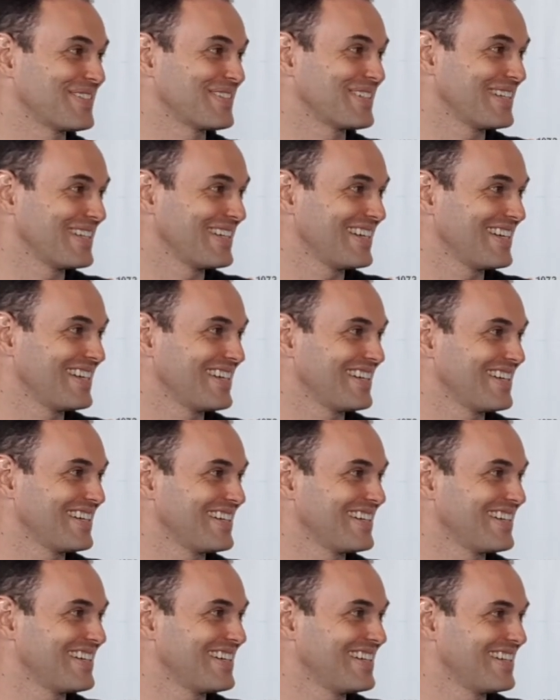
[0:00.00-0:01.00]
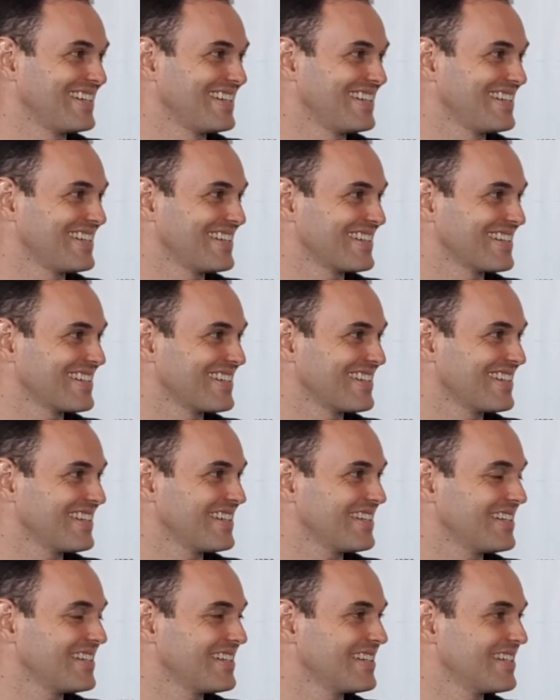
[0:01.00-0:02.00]

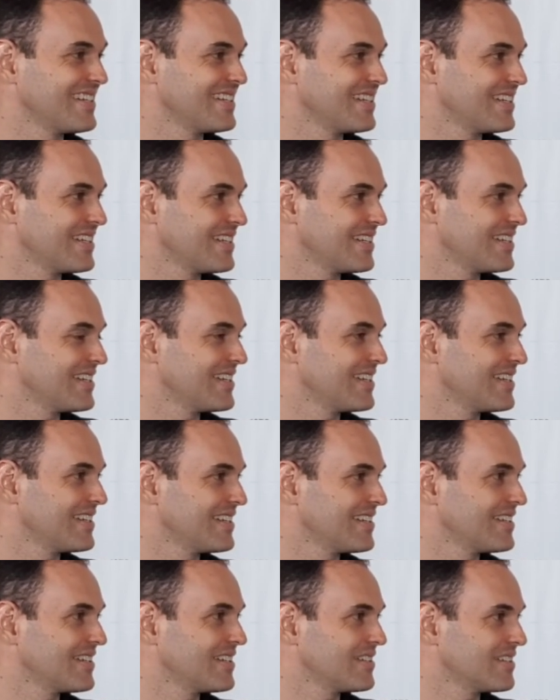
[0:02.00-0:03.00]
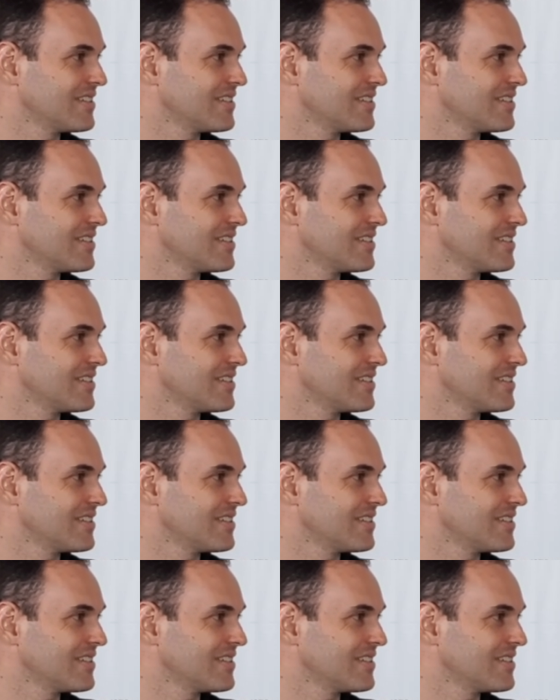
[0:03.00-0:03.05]
[no speech]